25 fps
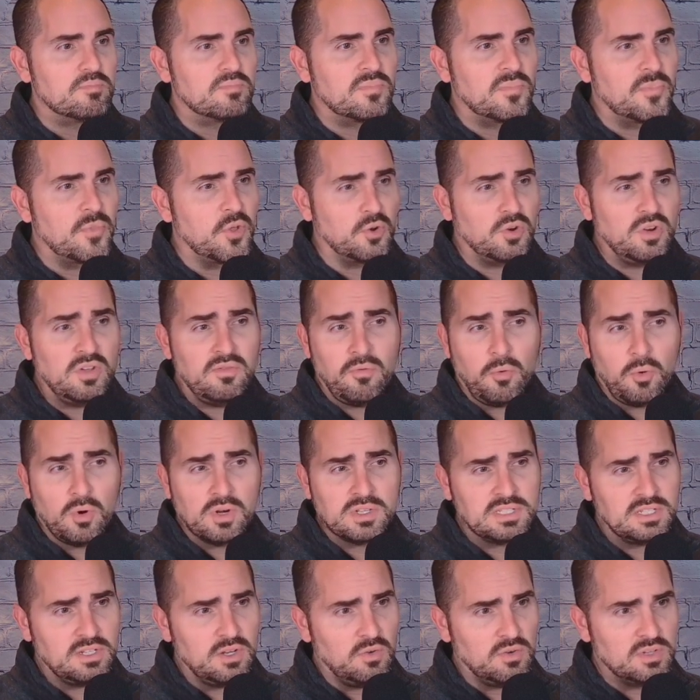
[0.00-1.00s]
34
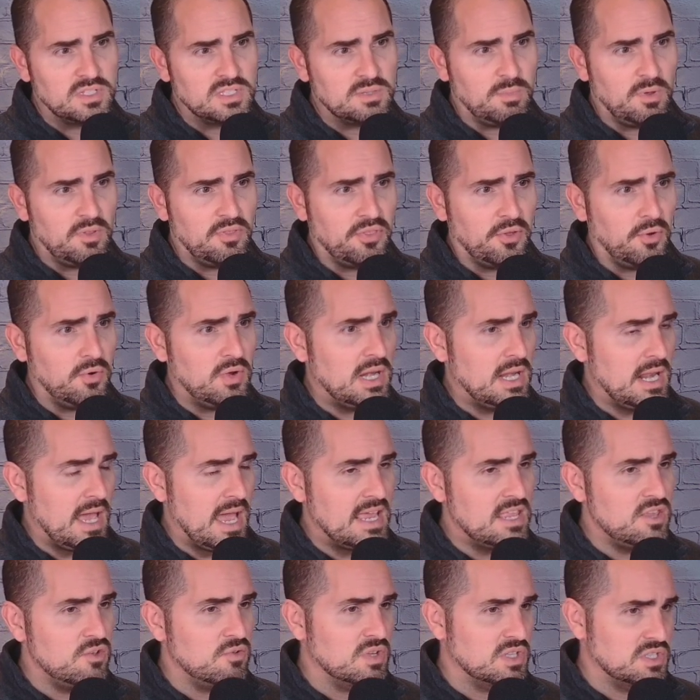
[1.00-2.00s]
isn't noticeable.
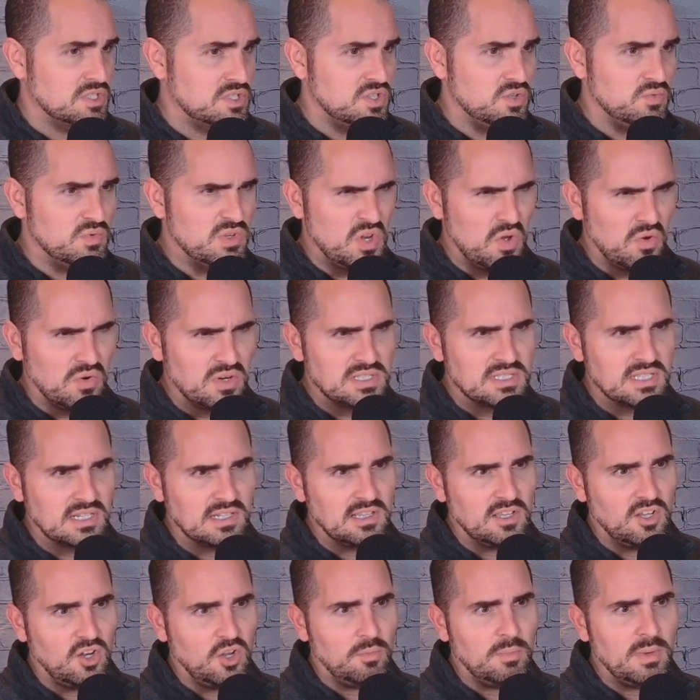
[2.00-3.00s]
39, you would notice it a
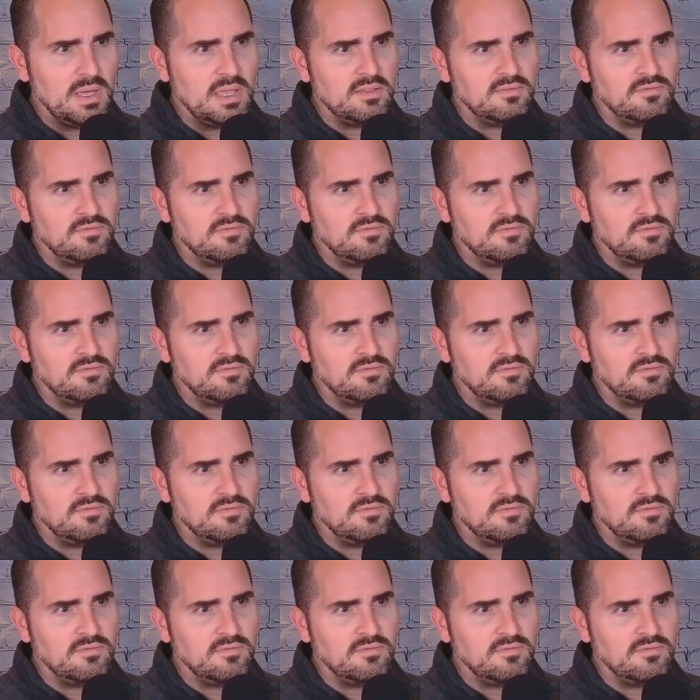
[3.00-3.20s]
little bit.